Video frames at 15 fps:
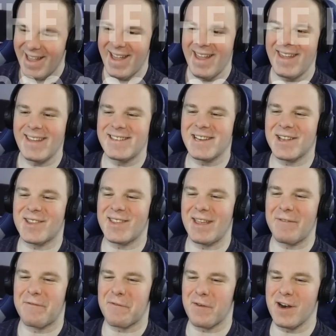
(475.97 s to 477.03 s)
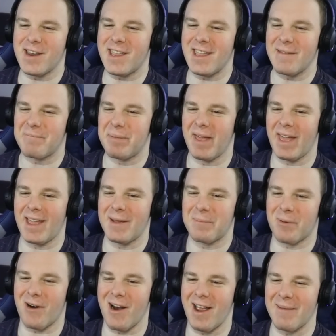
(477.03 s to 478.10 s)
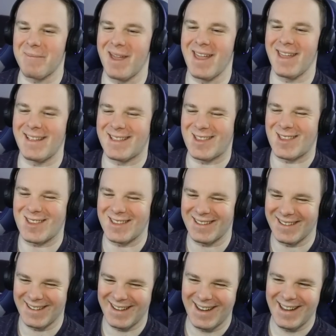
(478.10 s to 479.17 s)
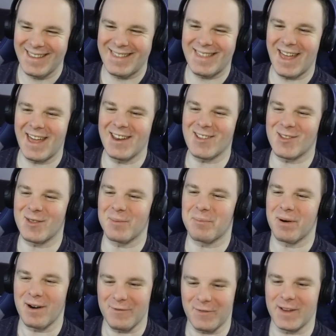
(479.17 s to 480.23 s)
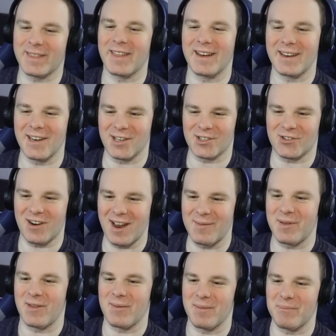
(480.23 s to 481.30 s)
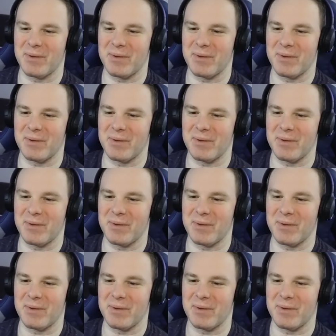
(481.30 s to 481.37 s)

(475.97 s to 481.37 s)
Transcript: he just say freaky pig primates. That is the perfect thing to describe human